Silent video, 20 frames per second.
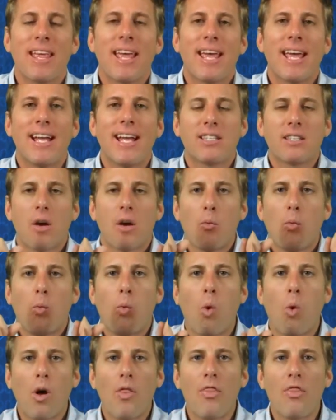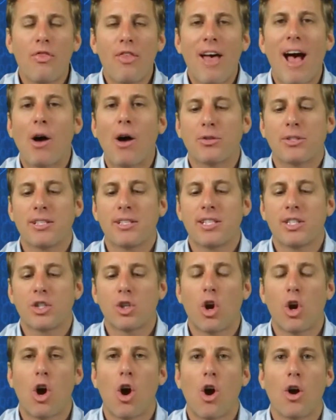It's 1,000
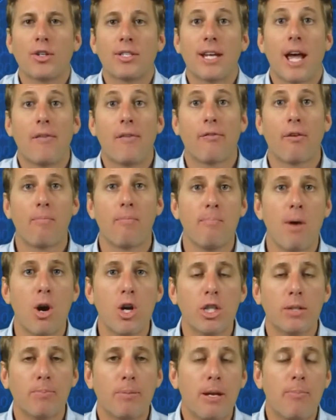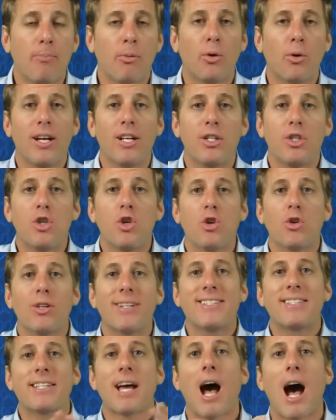songs. And for most people, it's your
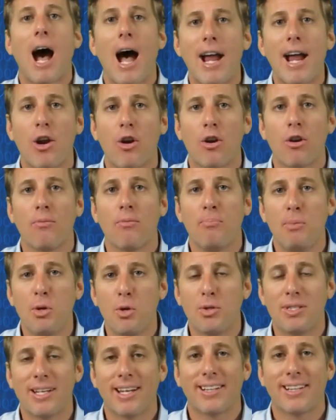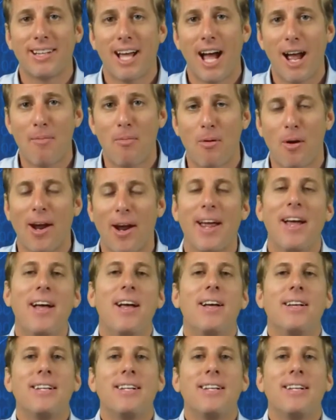entire music library.